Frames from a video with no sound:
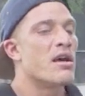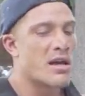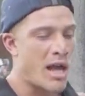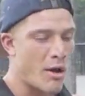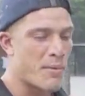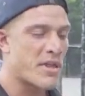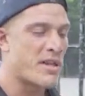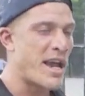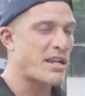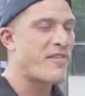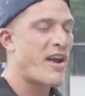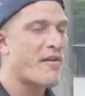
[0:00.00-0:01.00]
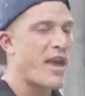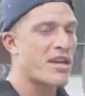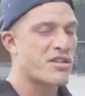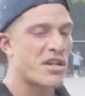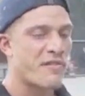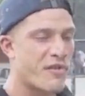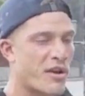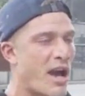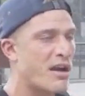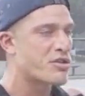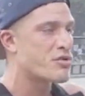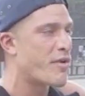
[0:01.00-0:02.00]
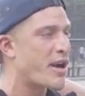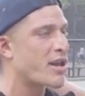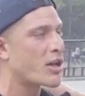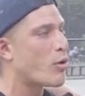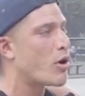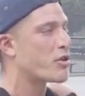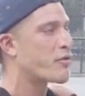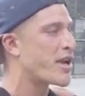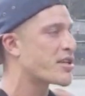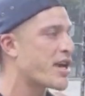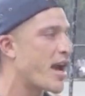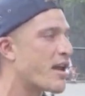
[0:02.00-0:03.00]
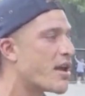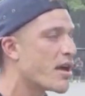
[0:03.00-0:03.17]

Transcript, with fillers: That would be the next variation if you're not ready to go on the rings yet.